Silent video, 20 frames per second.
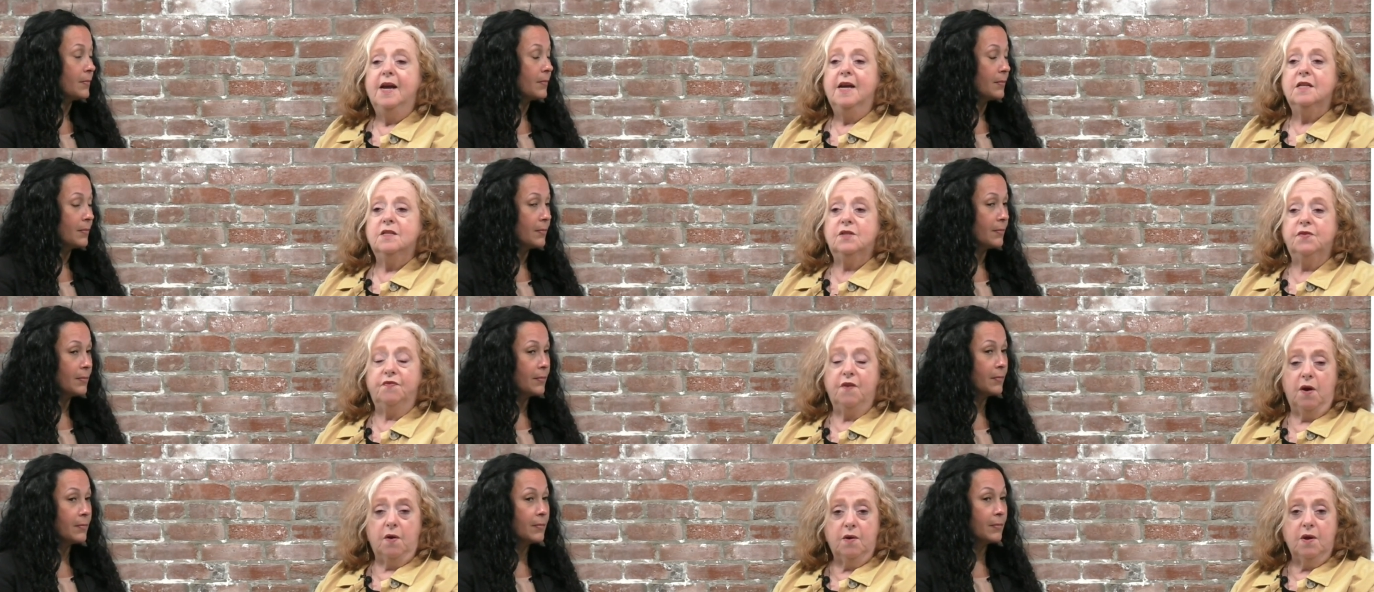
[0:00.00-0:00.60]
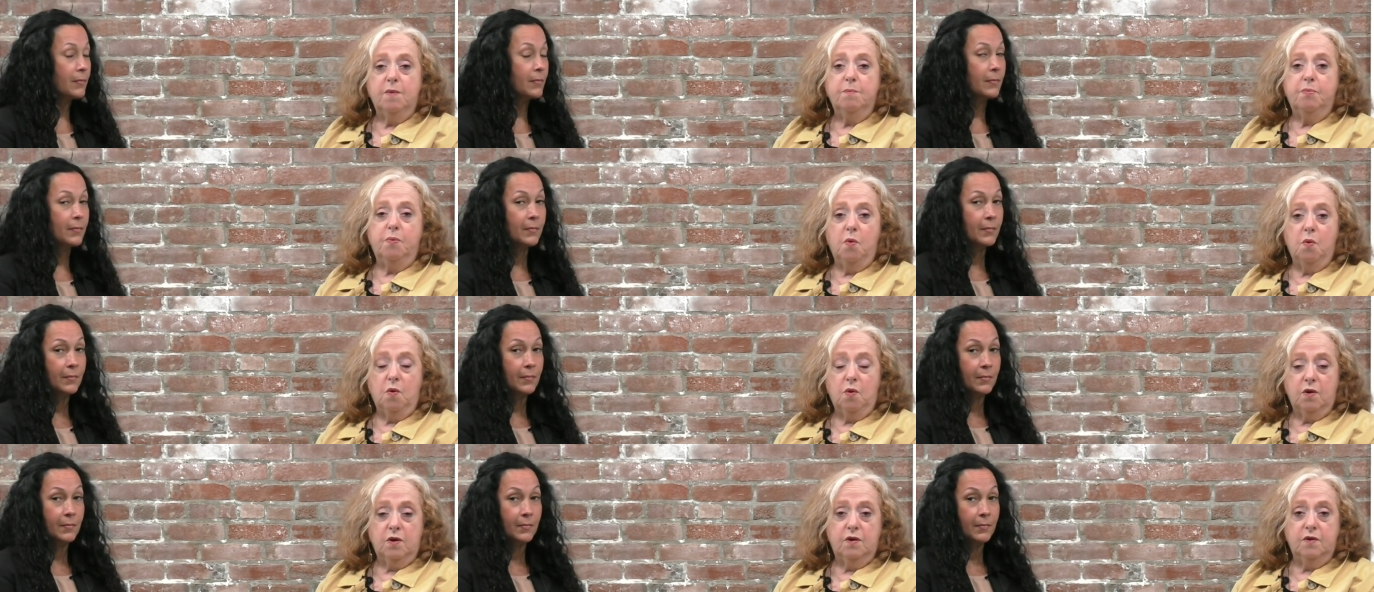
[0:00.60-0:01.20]
Speaker 1: It's very
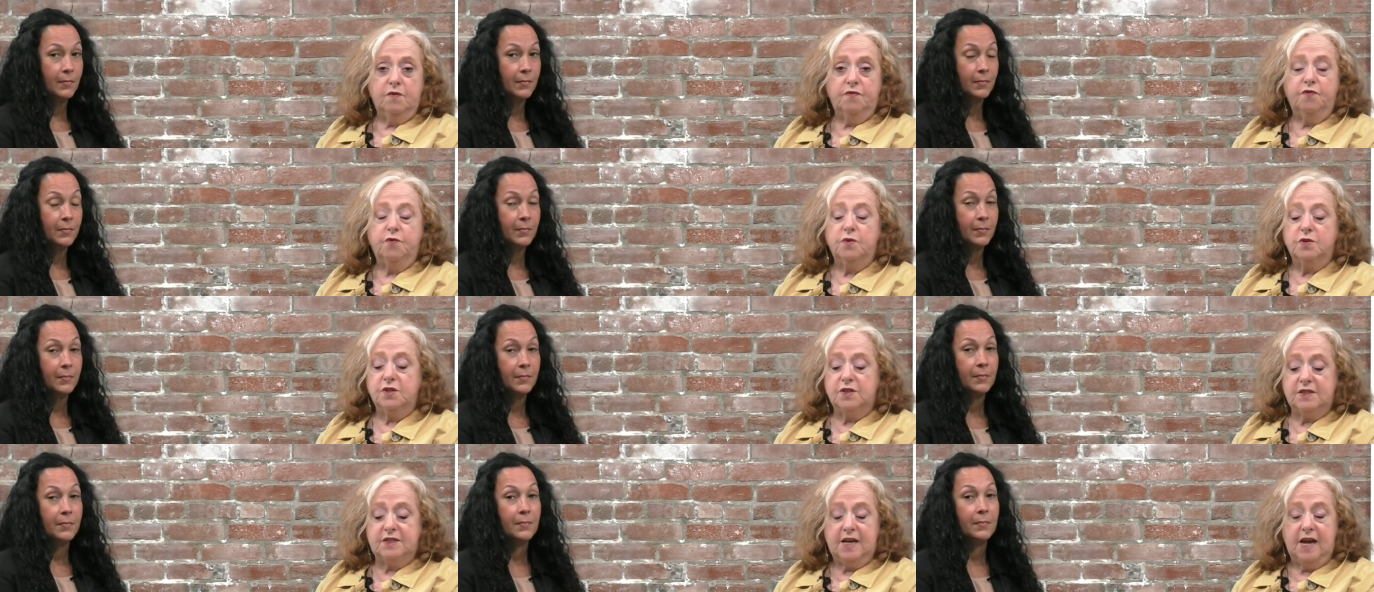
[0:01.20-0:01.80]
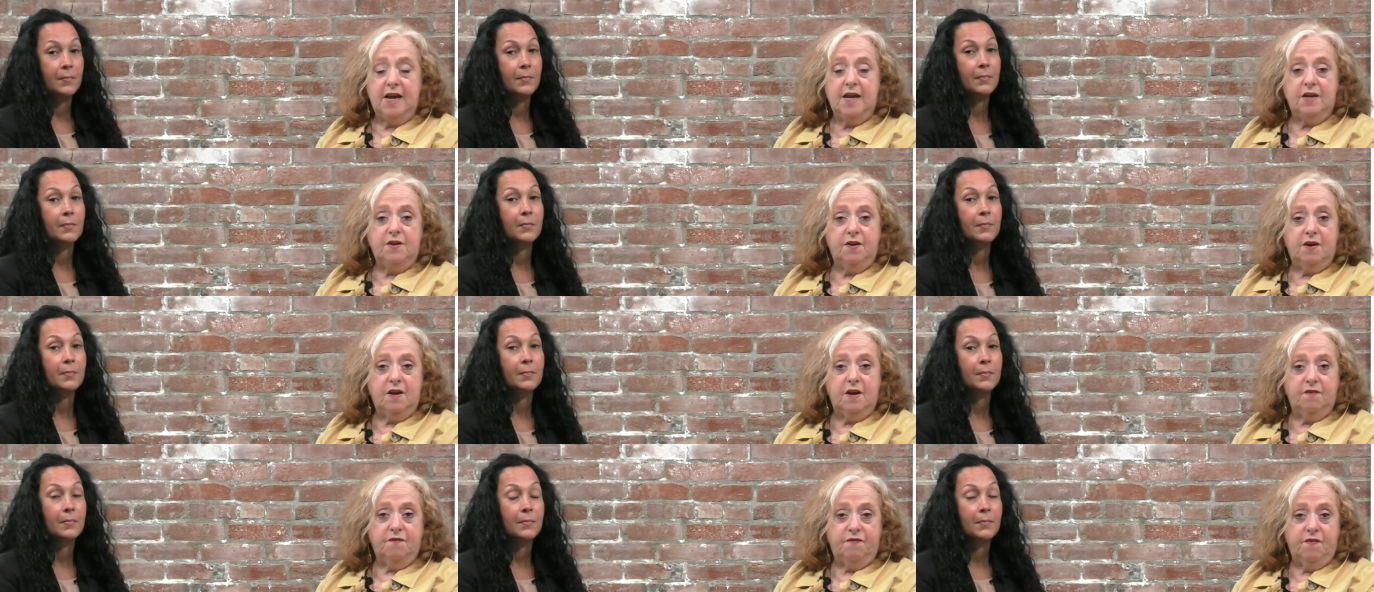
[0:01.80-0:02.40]
important for state
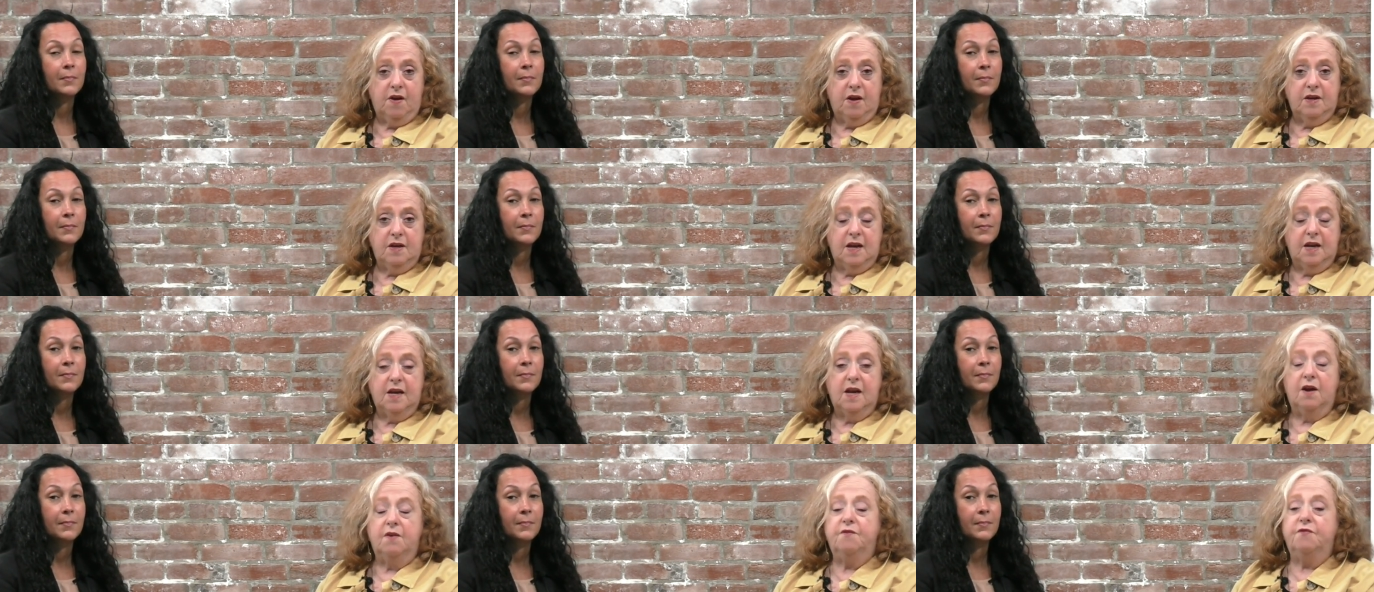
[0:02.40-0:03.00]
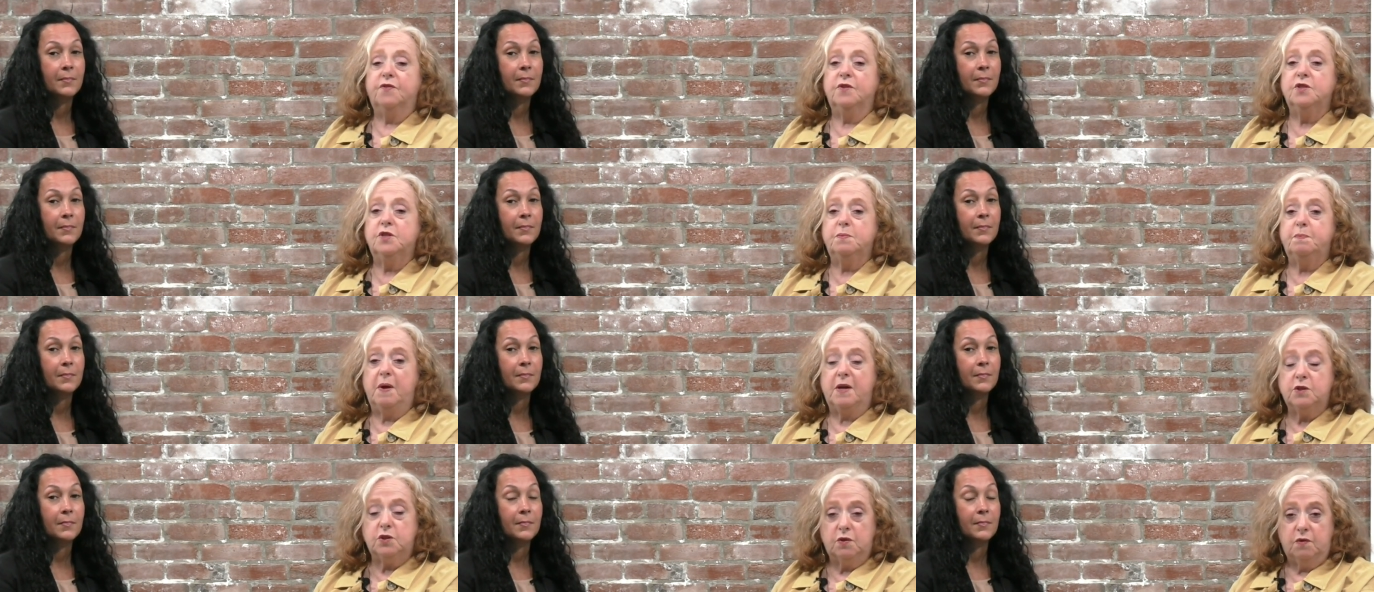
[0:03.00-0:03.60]
funding and for
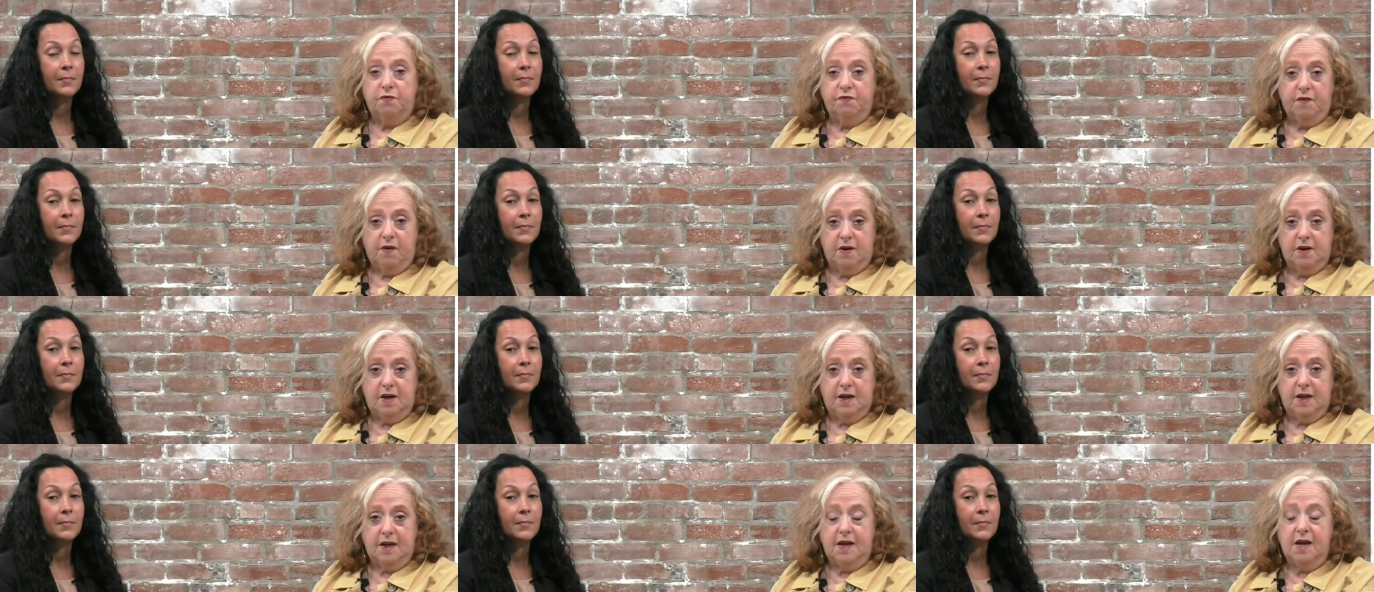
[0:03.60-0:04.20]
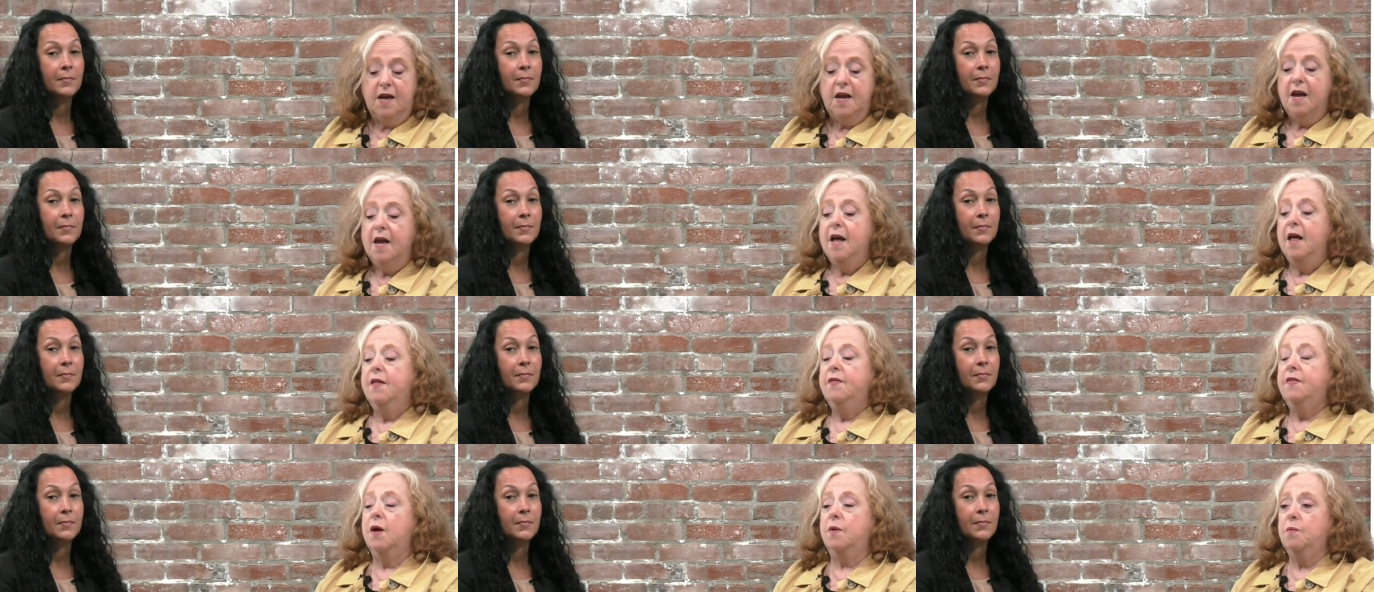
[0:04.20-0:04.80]
special funding
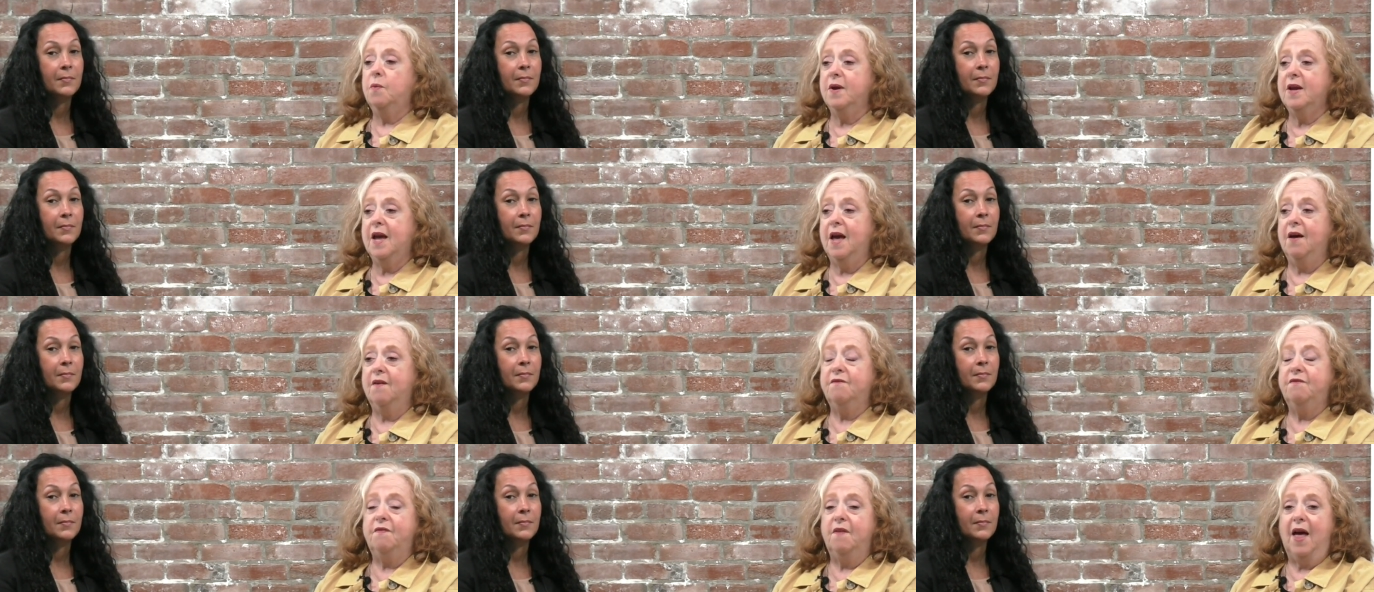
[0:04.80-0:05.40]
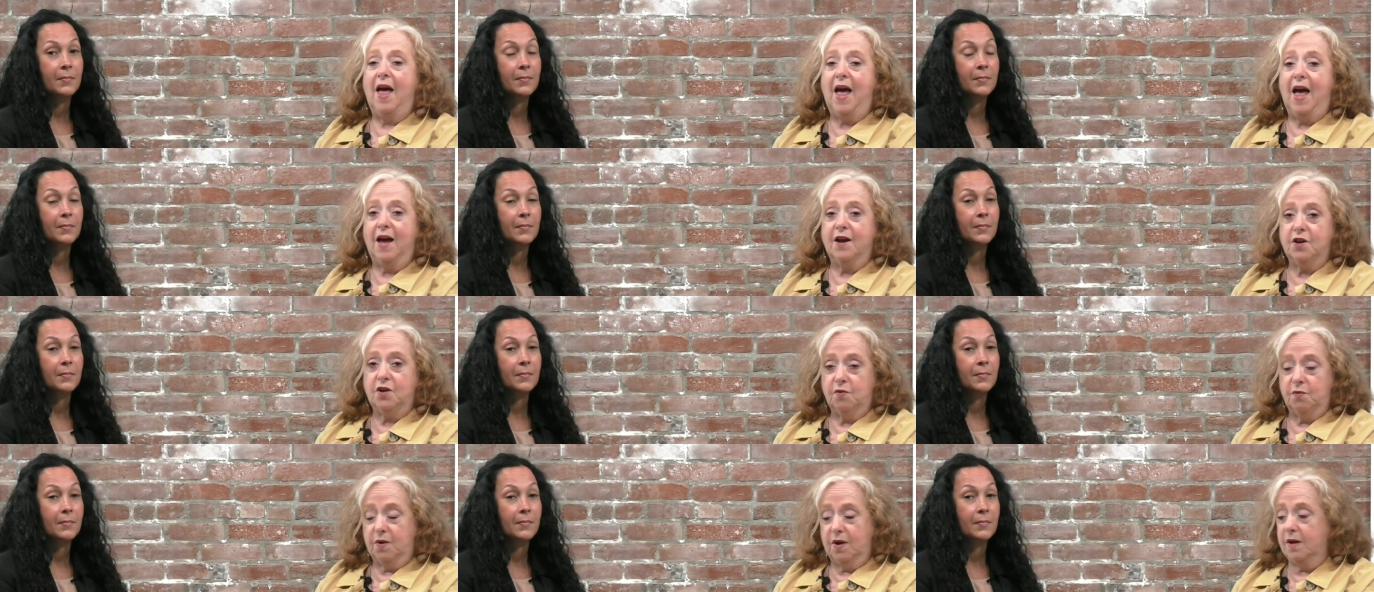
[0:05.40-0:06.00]
that we have
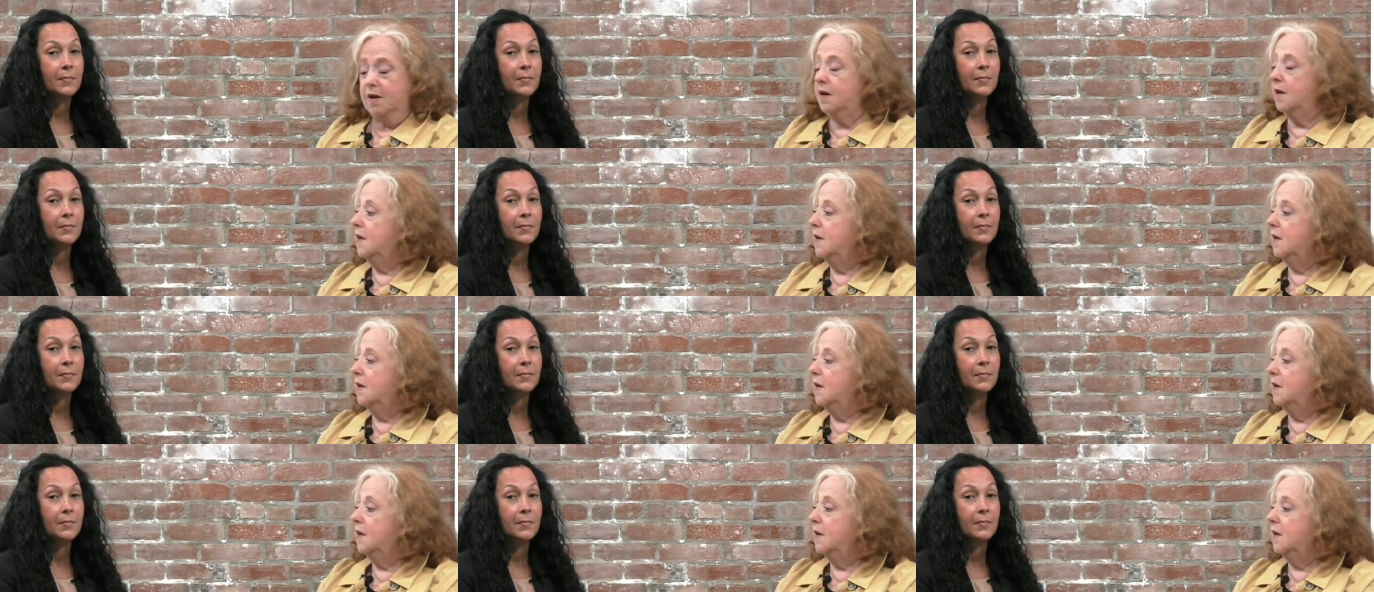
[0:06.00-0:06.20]
accurate